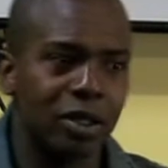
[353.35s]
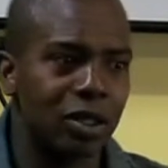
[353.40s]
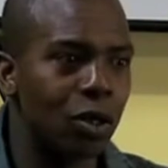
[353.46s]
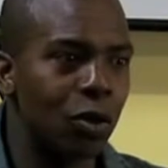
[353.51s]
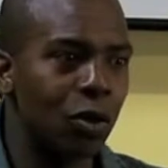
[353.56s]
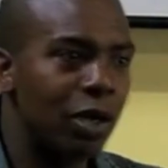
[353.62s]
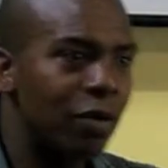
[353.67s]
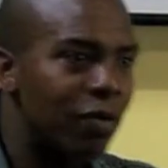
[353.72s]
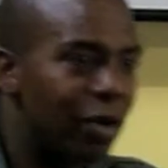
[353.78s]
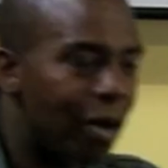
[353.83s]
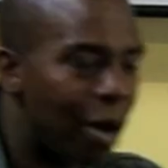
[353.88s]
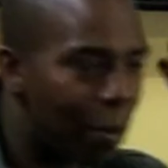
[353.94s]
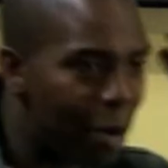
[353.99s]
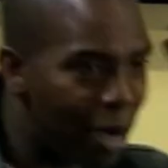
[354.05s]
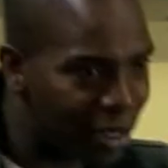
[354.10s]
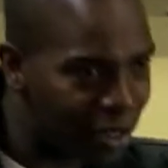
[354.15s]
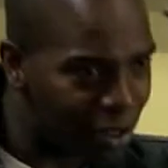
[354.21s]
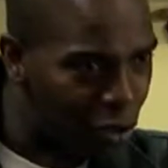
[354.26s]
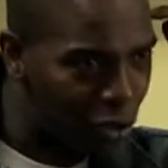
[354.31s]
So even though I
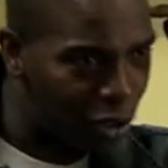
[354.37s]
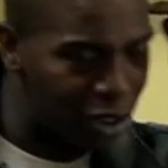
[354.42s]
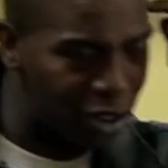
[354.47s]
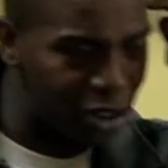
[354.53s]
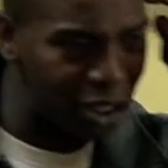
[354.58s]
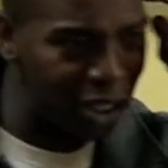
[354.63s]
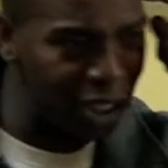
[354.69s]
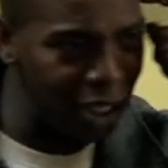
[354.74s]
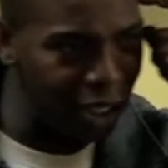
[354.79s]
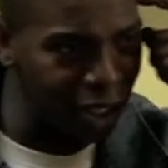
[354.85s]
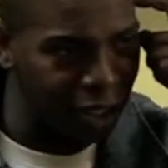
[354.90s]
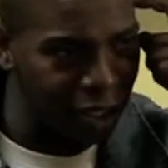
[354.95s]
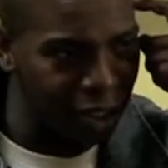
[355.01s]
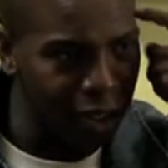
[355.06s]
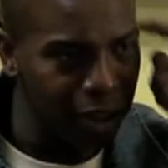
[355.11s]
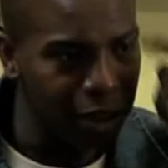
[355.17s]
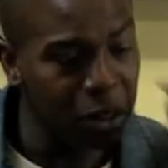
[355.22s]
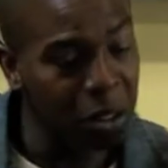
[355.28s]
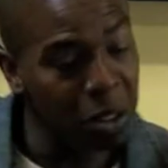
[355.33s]
might have sown a seed,
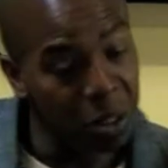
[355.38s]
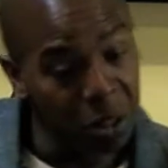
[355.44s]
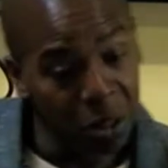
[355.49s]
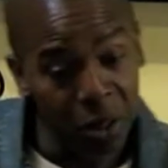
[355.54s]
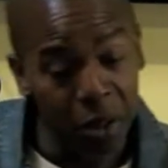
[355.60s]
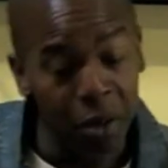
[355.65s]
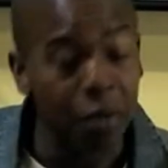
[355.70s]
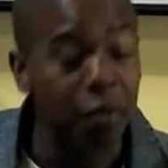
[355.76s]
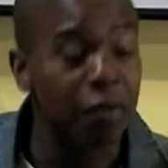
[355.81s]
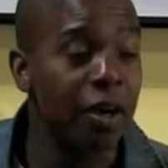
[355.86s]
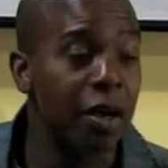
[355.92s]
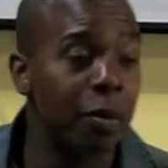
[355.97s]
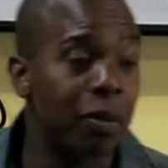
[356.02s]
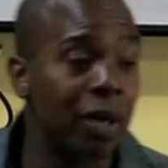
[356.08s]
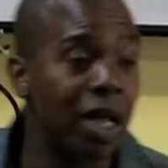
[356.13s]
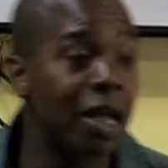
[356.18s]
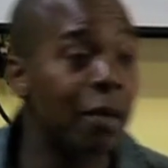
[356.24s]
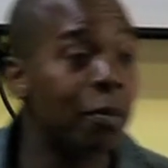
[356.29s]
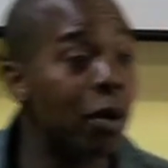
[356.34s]
fair
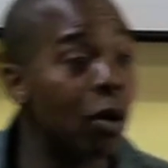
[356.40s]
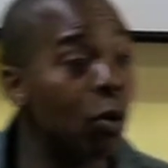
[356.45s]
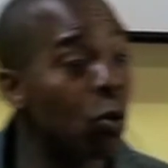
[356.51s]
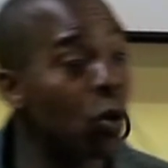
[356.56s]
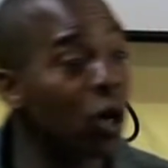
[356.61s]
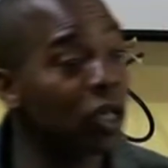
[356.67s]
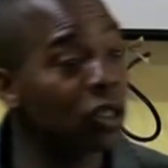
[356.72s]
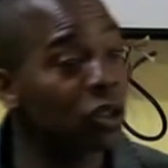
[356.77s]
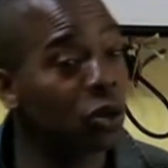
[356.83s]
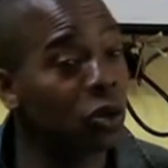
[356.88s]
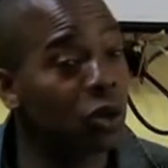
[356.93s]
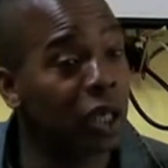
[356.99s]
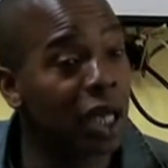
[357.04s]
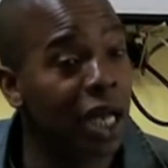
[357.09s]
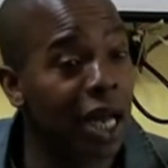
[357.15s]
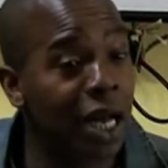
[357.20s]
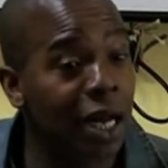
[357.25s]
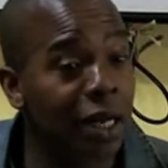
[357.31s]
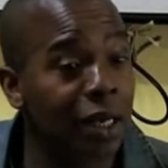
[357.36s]
play, but what I do
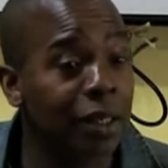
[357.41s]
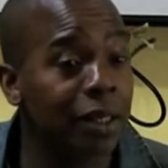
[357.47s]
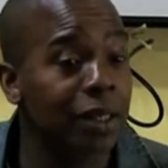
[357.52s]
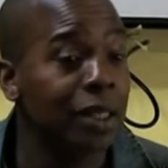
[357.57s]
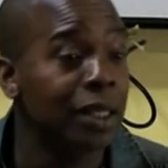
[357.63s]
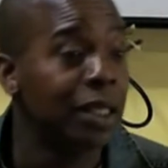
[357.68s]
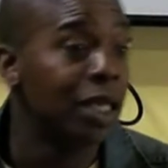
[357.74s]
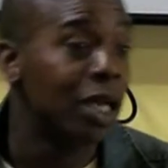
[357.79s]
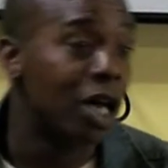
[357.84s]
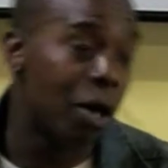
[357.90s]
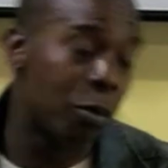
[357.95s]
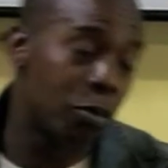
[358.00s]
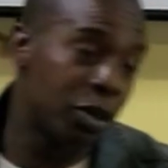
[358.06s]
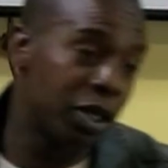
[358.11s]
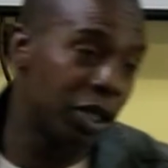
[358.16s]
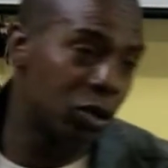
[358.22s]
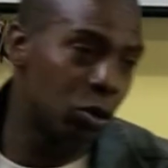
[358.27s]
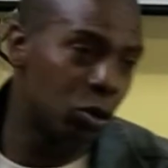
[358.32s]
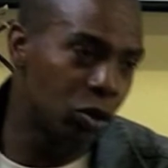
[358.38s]
now, I
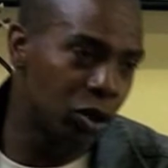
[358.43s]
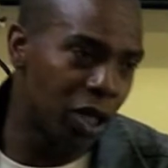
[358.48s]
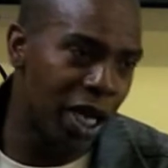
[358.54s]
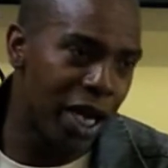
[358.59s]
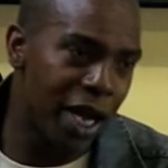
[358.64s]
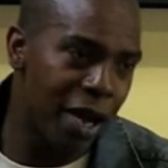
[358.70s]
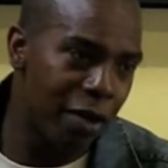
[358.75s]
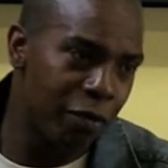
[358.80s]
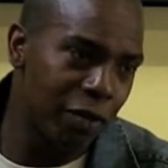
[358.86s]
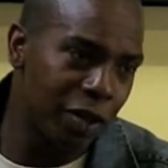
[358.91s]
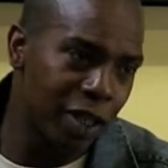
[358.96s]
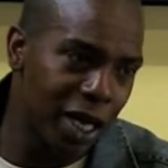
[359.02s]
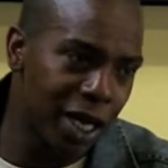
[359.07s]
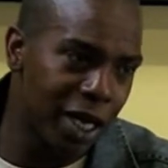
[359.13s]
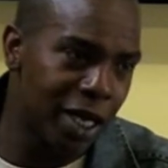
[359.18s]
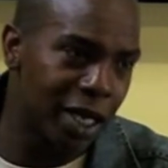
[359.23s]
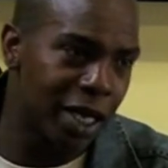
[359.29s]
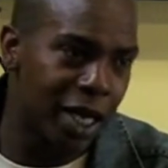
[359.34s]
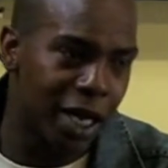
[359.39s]
preach all day, every
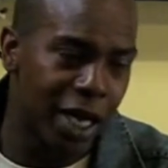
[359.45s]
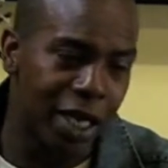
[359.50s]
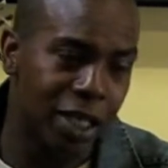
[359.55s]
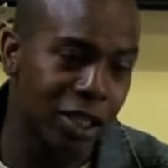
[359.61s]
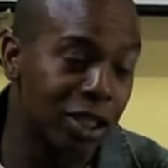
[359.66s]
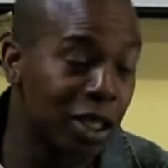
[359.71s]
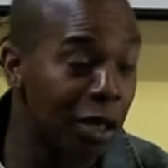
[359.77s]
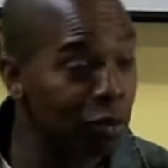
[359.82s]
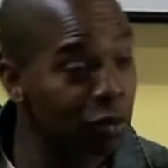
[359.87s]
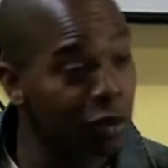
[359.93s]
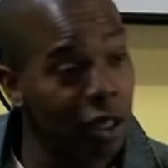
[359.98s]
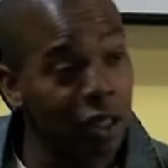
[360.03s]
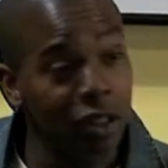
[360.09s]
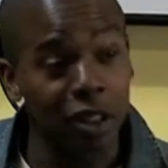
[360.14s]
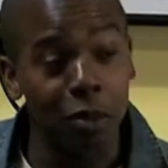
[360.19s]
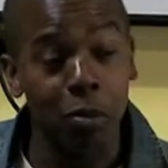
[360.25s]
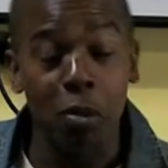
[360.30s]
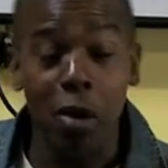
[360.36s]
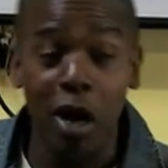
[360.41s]
day, and
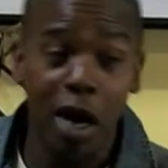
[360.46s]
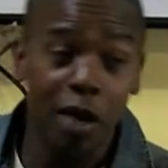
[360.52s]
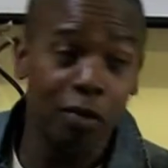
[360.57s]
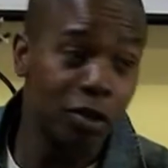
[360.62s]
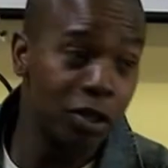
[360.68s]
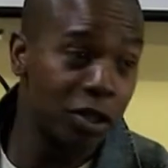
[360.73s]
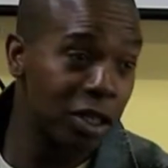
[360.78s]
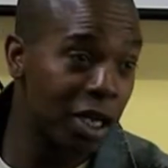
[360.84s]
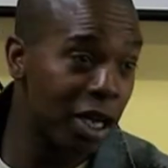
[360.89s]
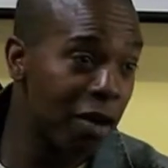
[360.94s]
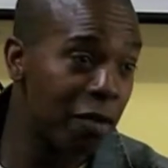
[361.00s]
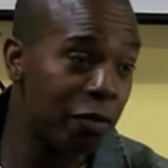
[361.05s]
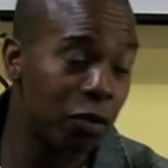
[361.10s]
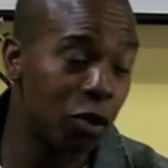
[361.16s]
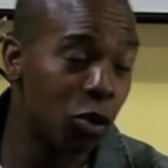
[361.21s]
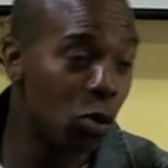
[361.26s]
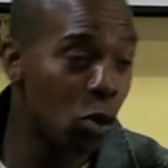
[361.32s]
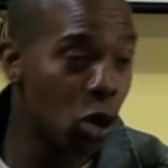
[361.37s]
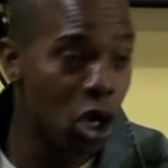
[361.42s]
sometimes I might have to say a
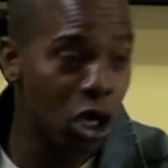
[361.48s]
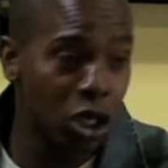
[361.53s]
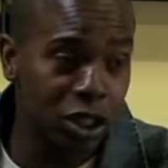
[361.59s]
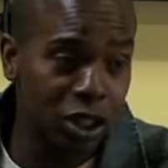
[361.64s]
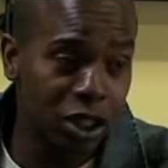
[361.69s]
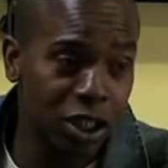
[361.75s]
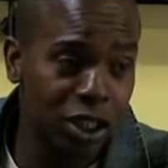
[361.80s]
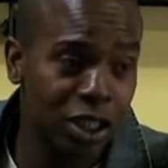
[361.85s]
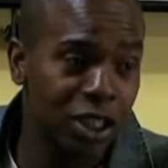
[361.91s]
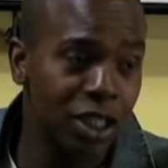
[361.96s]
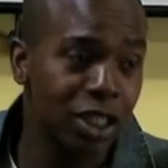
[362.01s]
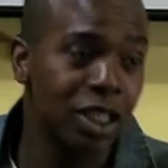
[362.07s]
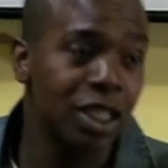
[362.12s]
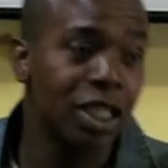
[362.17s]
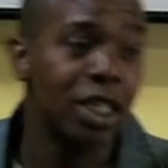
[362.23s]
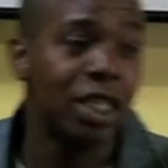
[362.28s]
few words.